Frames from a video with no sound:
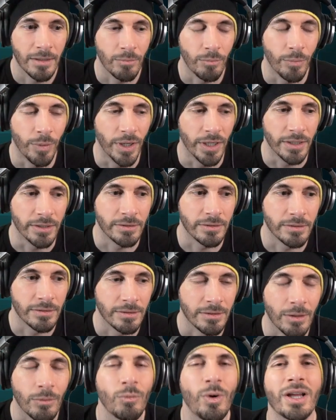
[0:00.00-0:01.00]
but
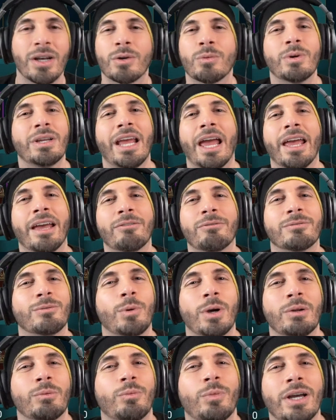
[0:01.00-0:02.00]
when do
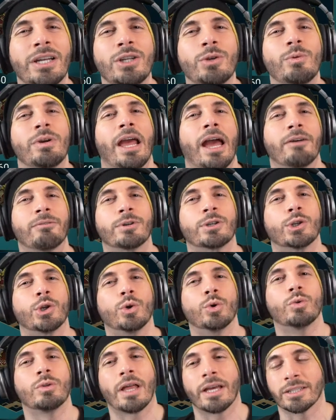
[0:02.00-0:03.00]
we ever
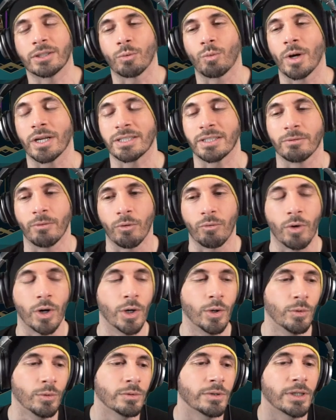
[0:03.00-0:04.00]
do like the rest of a
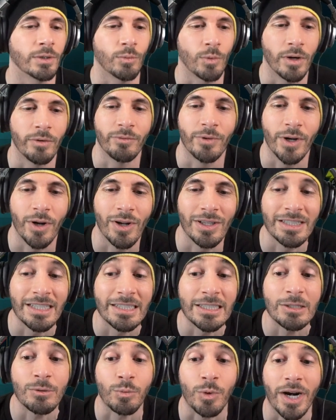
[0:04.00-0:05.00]
row in one?
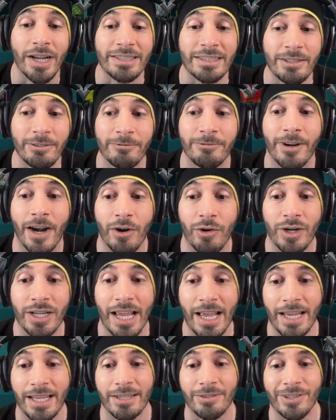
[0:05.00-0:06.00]
Unless we're at the very
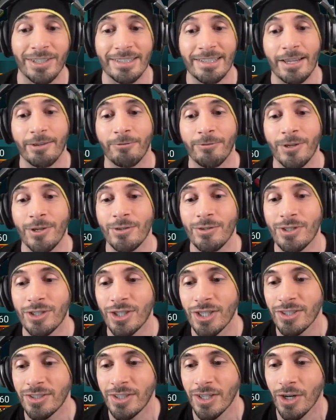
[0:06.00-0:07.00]
end where it's like Fuse
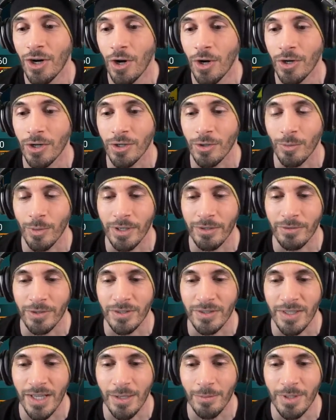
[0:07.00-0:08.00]
Justicar or whatever
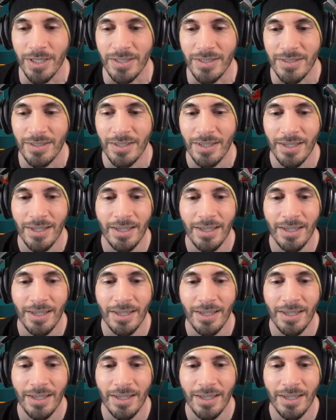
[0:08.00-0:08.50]
his name is.